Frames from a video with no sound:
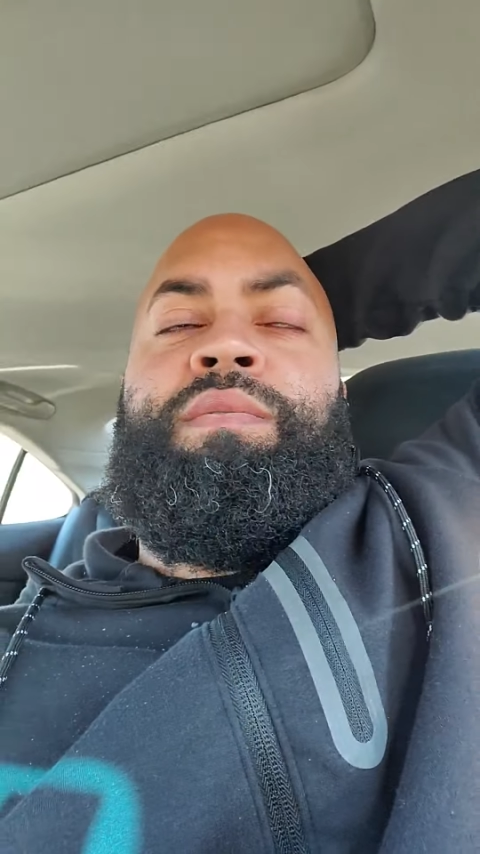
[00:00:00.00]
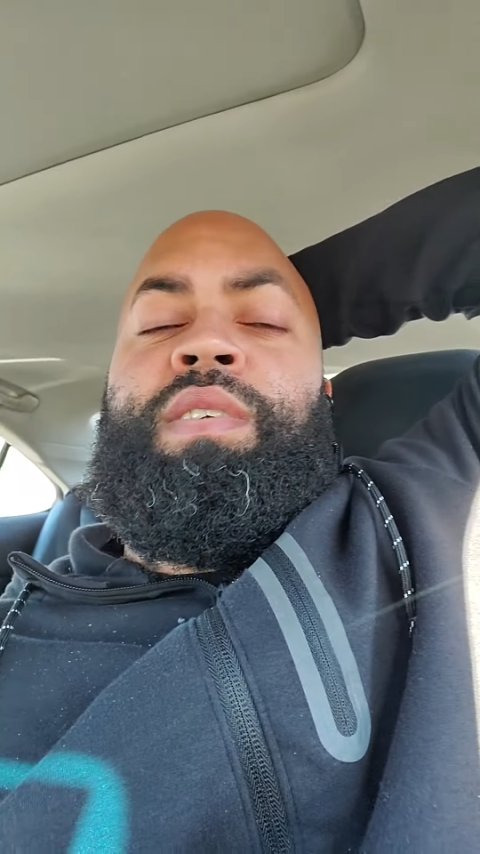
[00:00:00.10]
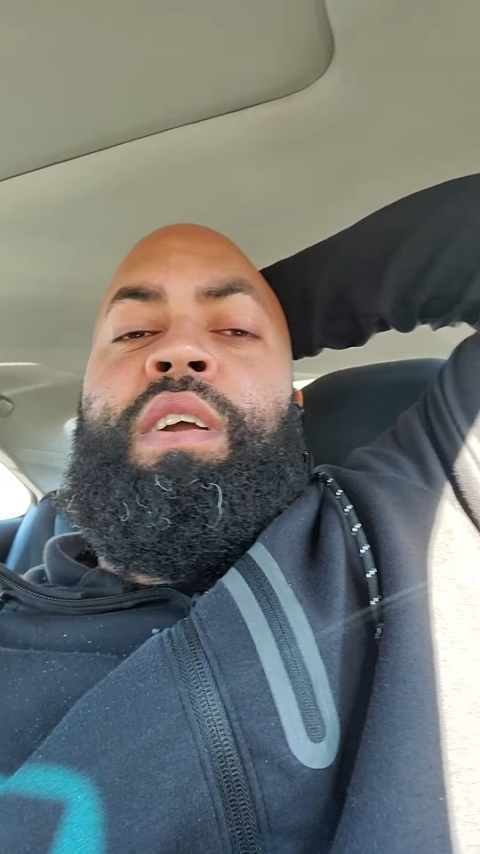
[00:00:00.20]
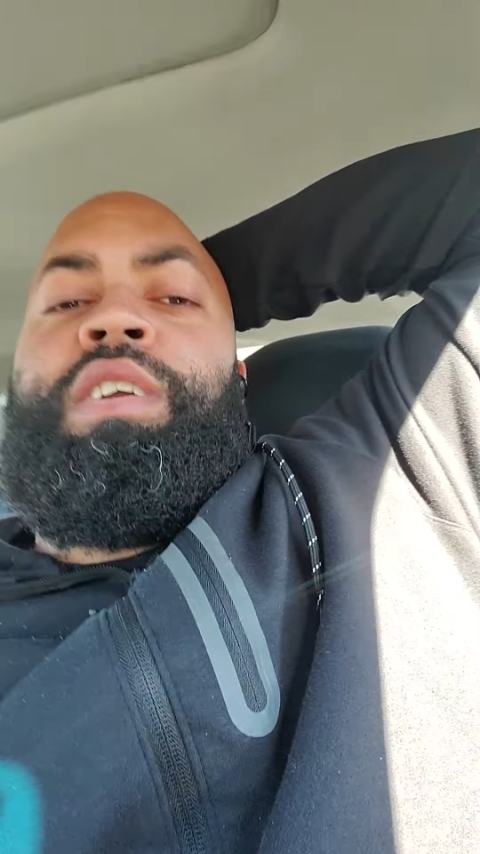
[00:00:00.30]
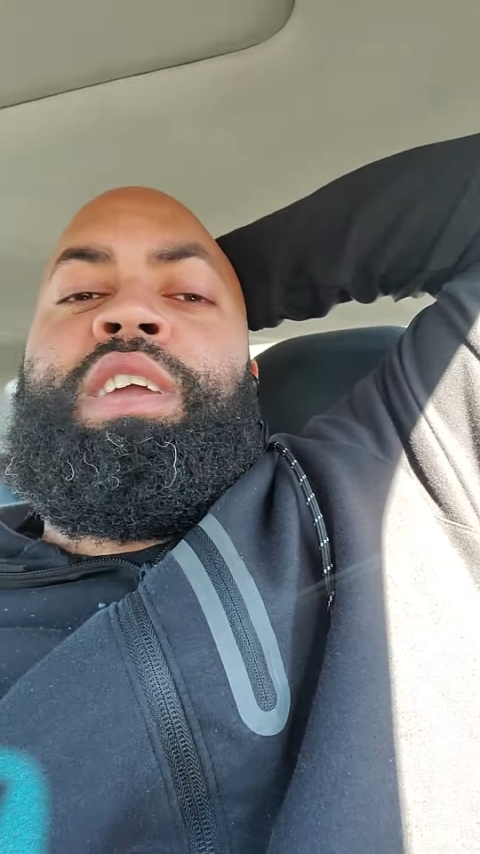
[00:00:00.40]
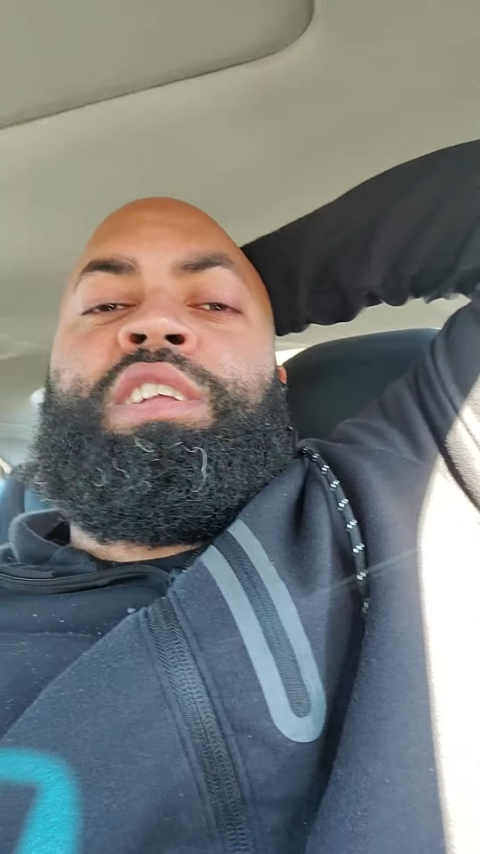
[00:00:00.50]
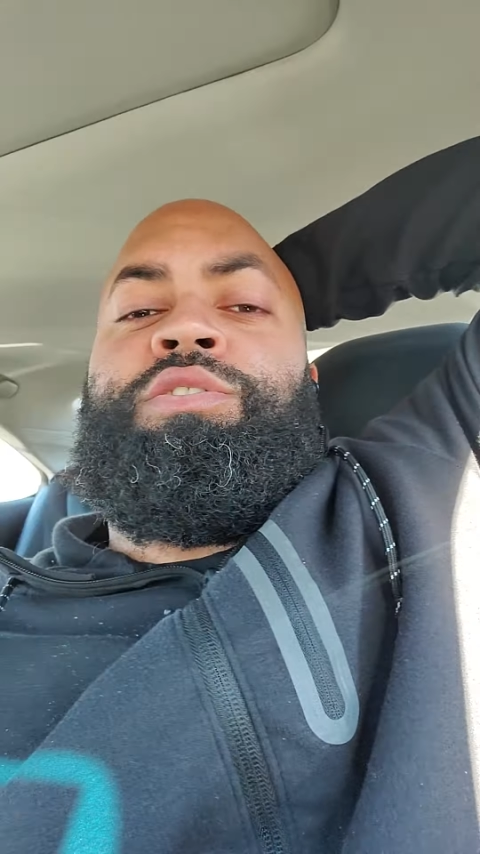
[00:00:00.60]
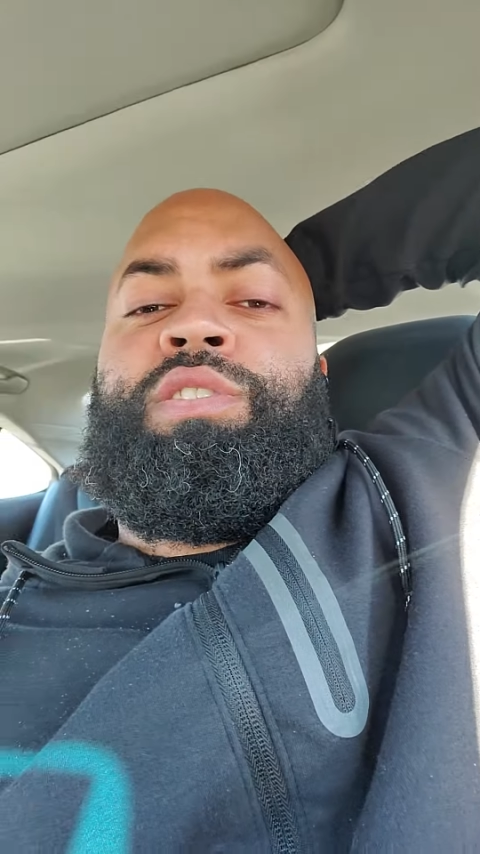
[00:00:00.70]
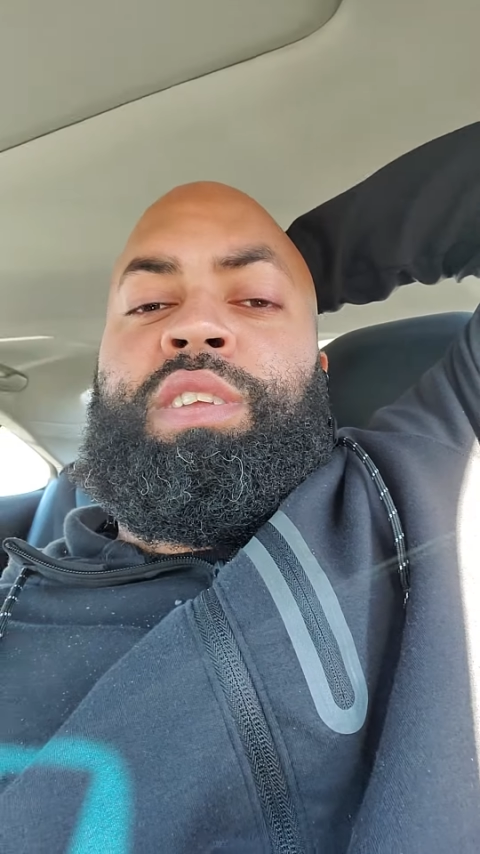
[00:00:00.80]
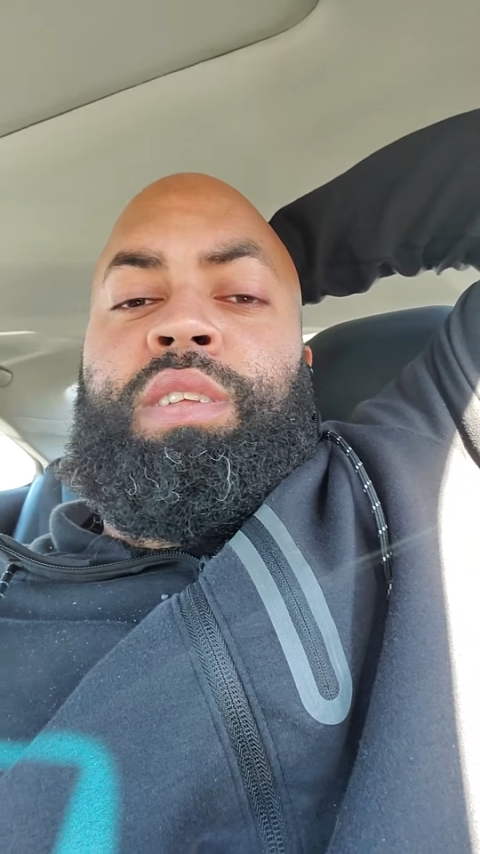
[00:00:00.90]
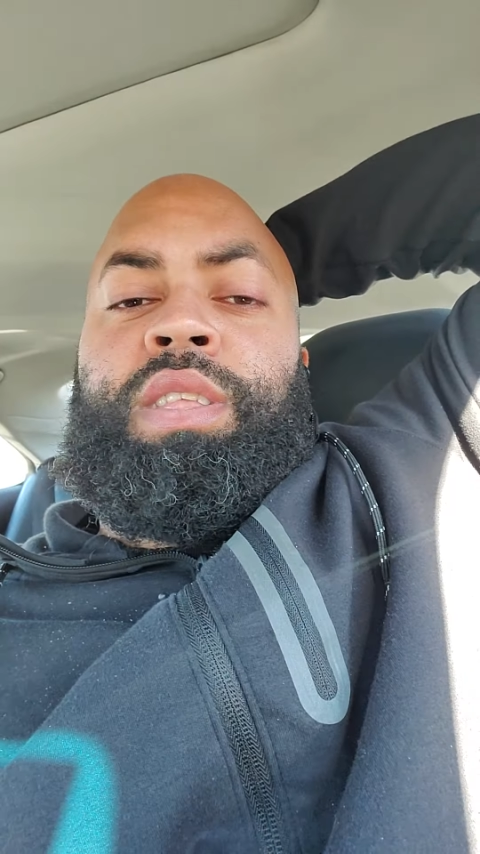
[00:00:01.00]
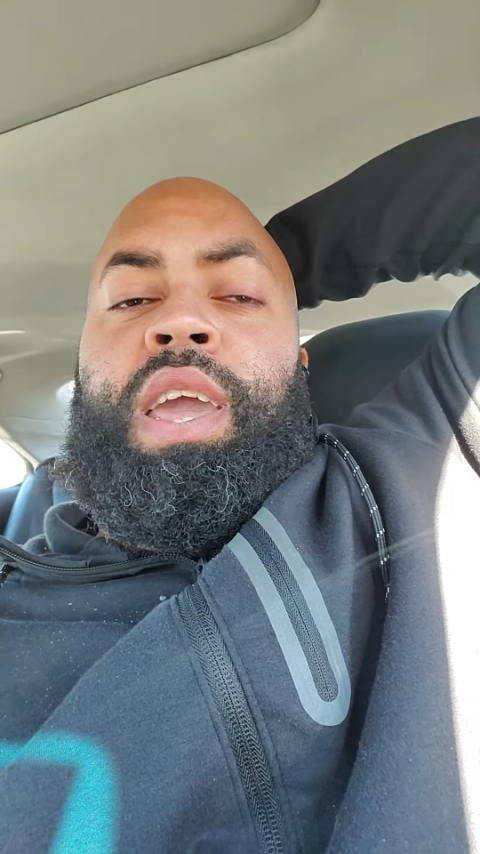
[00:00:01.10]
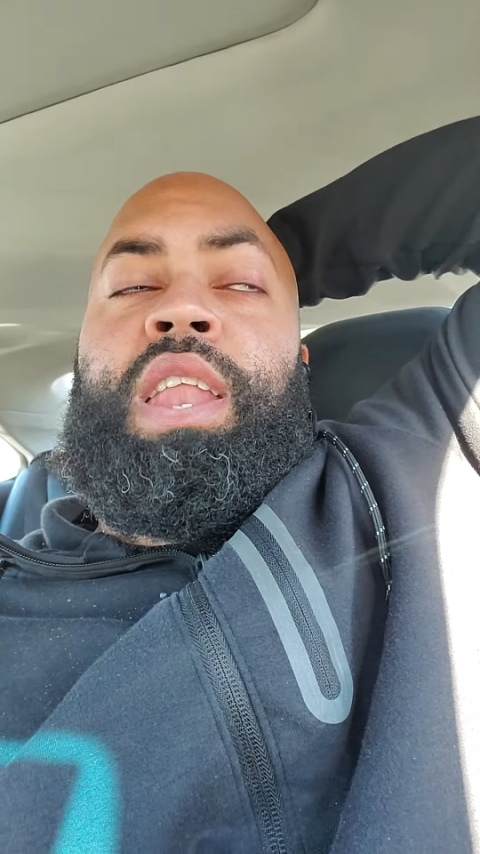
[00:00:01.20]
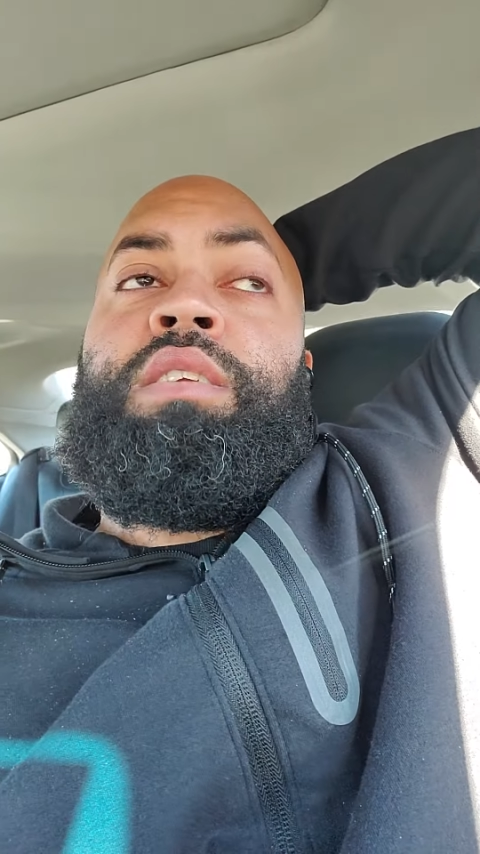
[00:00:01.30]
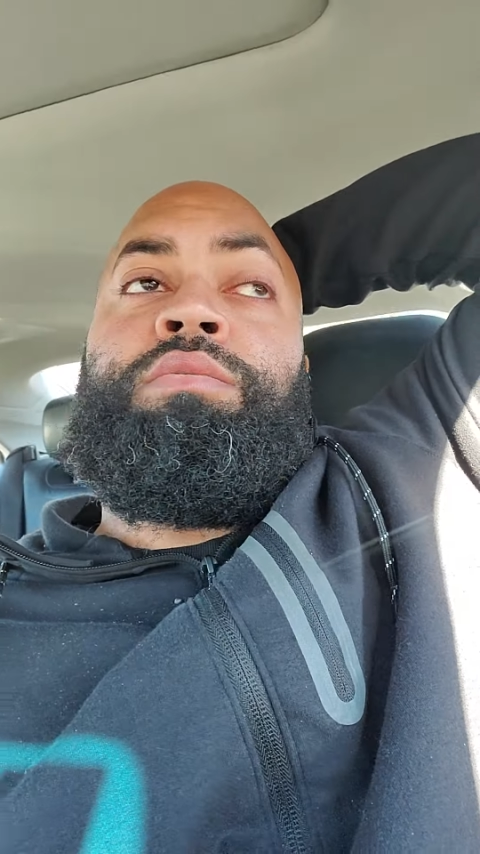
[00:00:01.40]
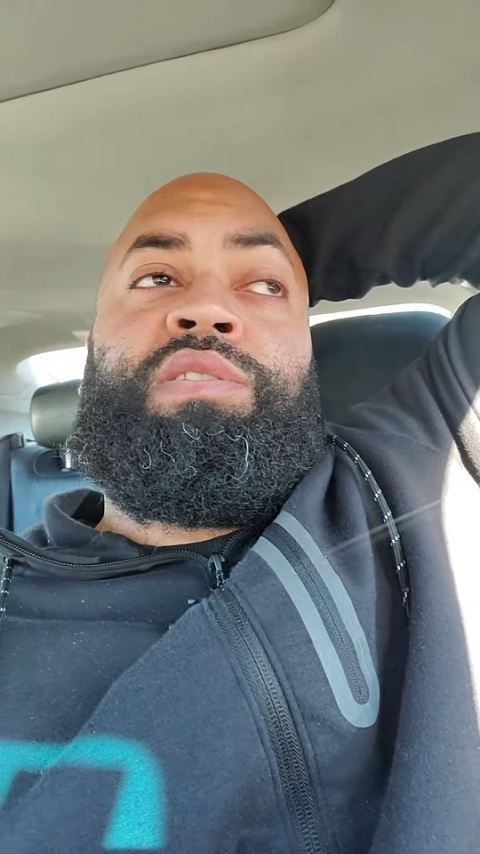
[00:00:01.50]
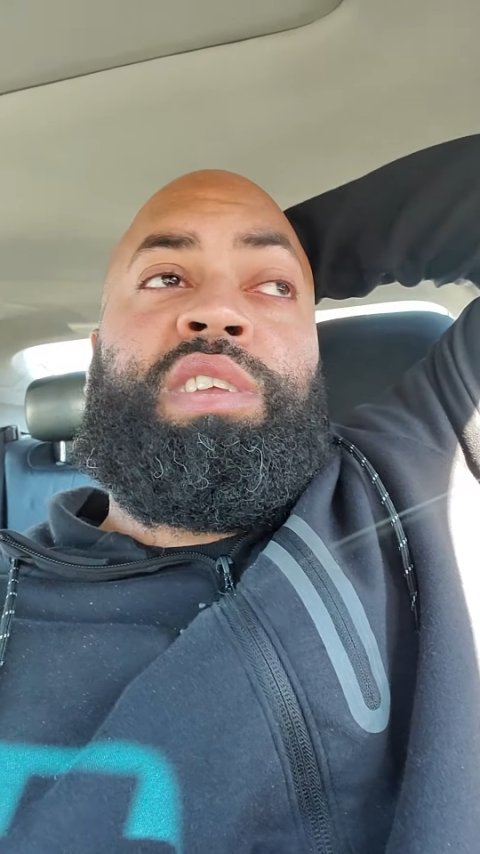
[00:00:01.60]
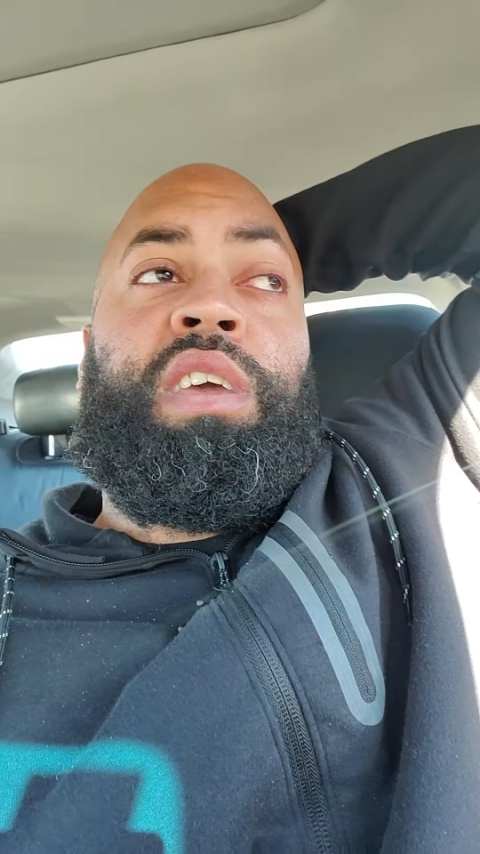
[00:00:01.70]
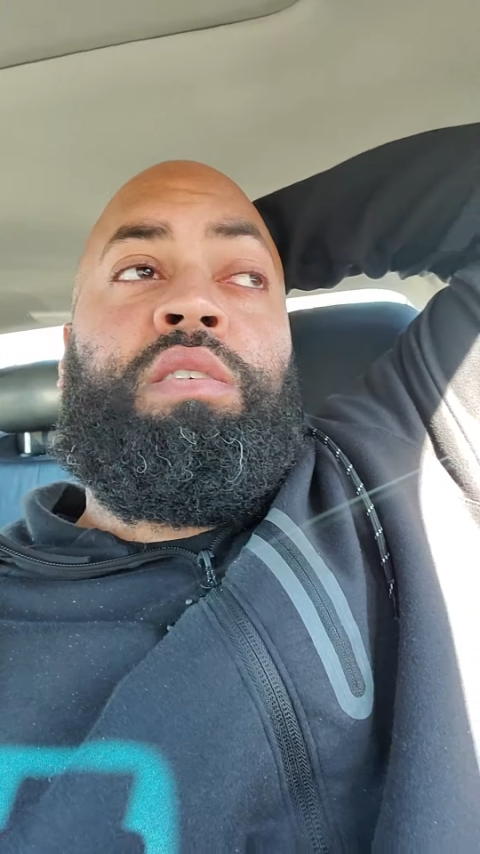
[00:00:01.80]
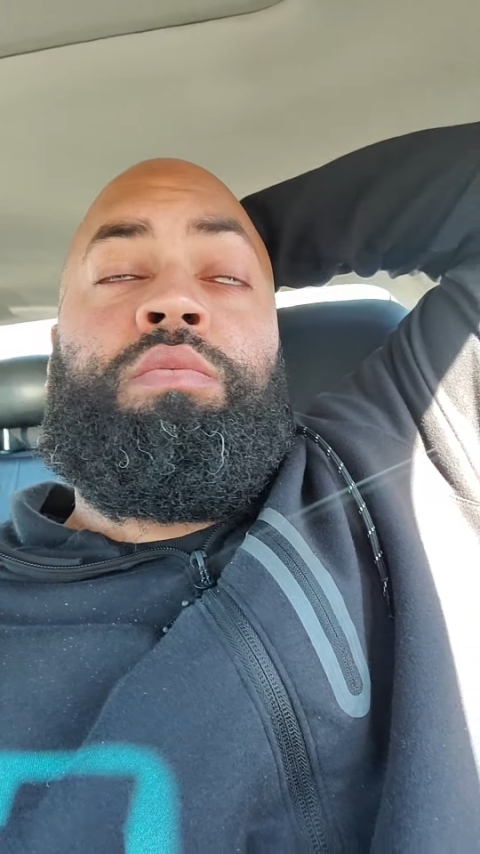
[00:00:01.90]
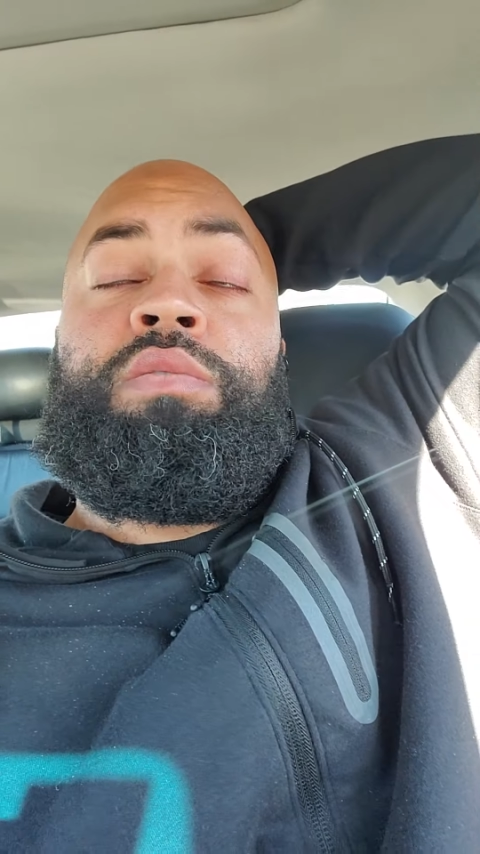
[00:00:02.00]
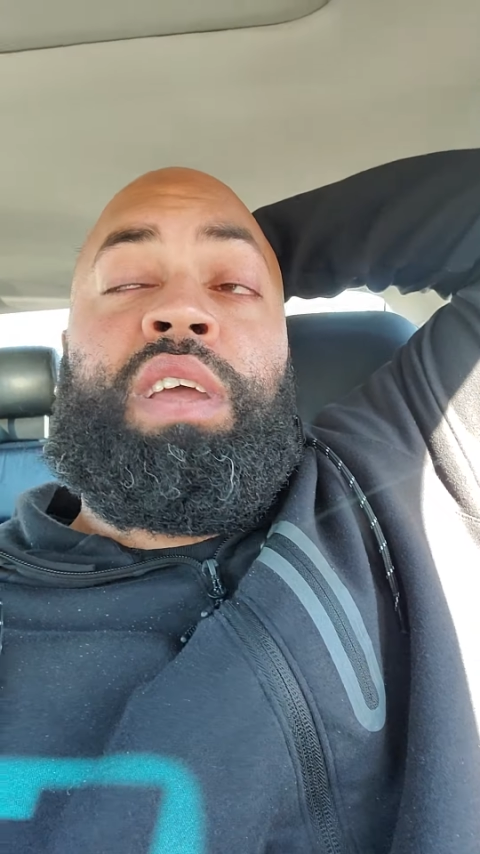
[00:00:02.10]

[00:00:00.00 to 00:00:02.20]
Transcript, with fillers: Very interesting. And it'll sell.